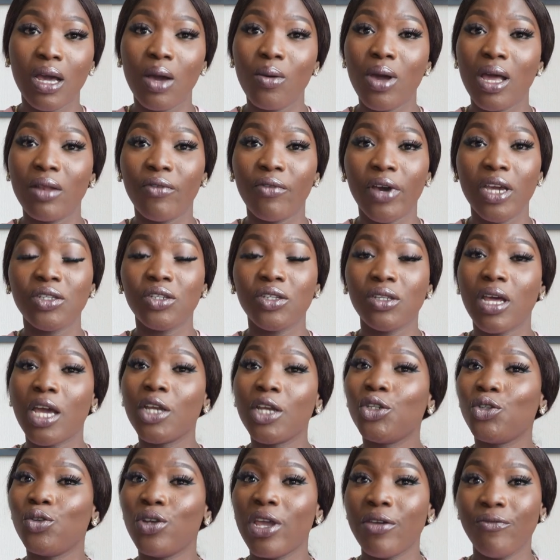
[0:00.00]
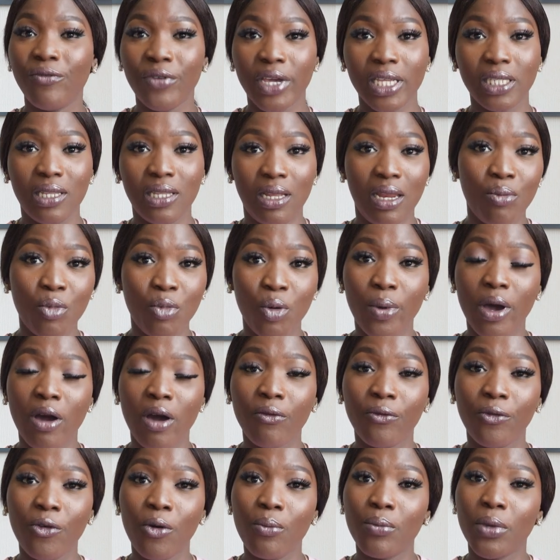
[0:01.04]
I would advise you that you should invest in a
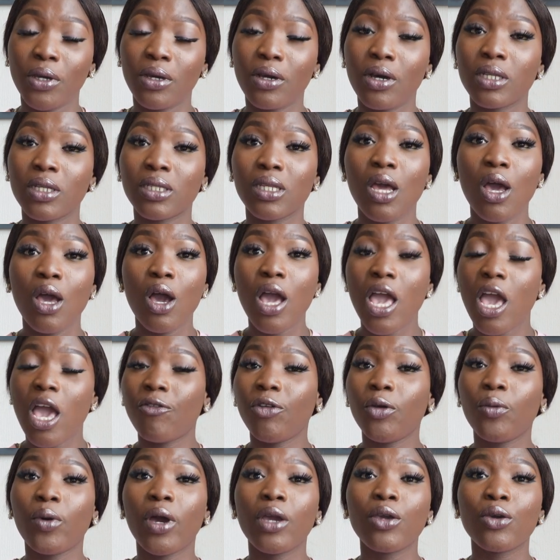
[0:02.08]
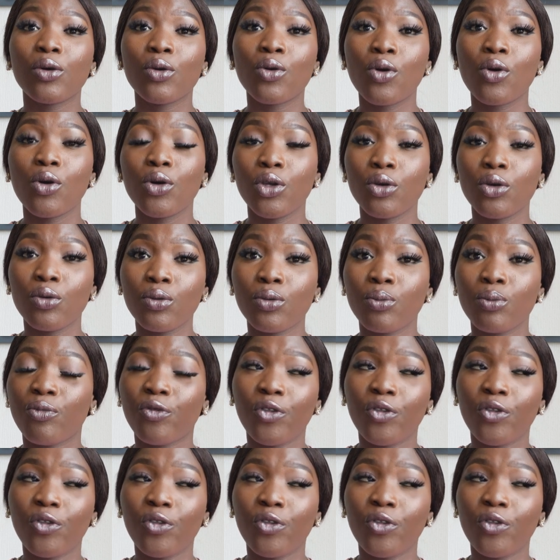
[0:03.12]
mobile phone, because everywhere you go, you,